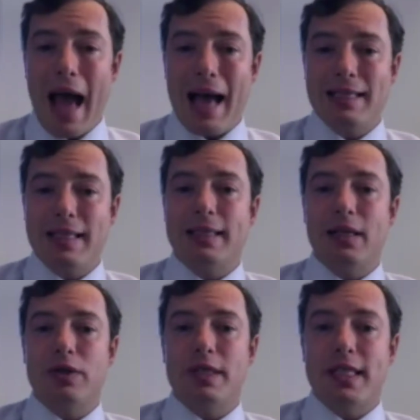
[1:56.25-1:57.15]
access
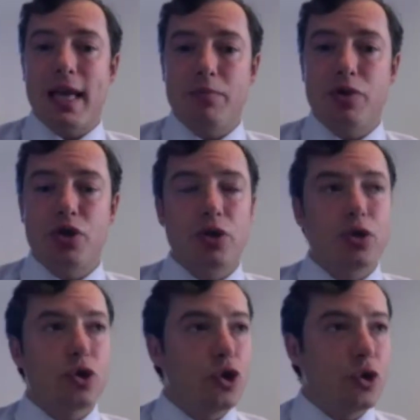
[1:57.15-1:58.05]
the
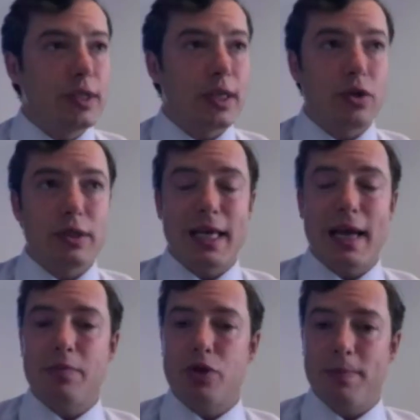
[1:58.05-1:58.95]
consumption goods and
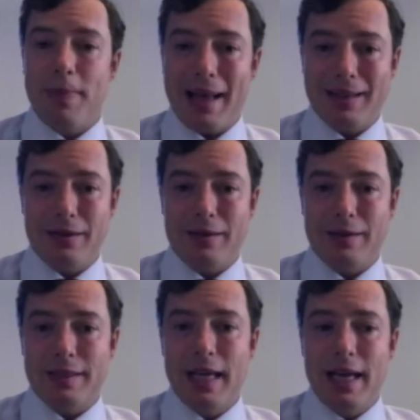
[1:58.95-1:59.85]
consumption
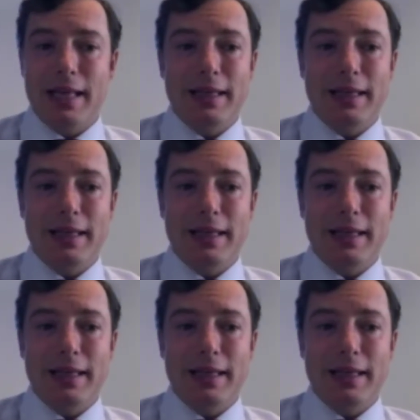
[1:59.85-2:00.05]
patterns